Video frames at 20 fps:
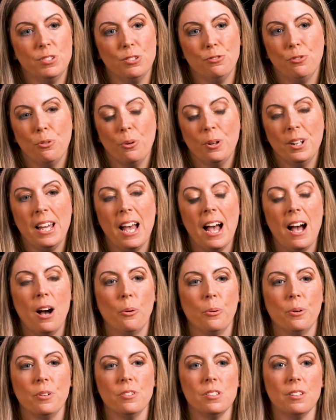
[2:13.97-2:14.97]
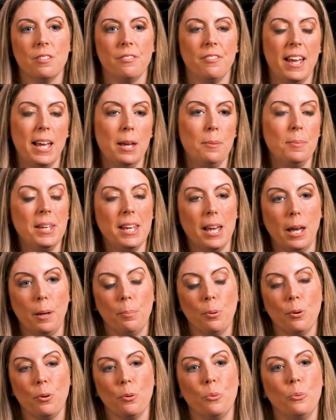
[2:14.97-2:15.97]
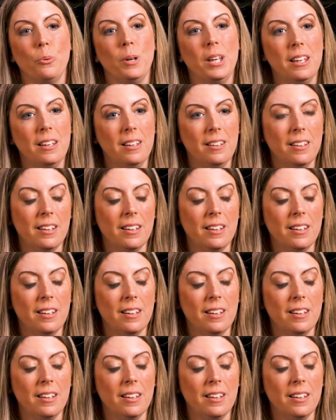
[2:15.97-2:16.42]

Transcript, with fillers: to 40 hours of ABA per week.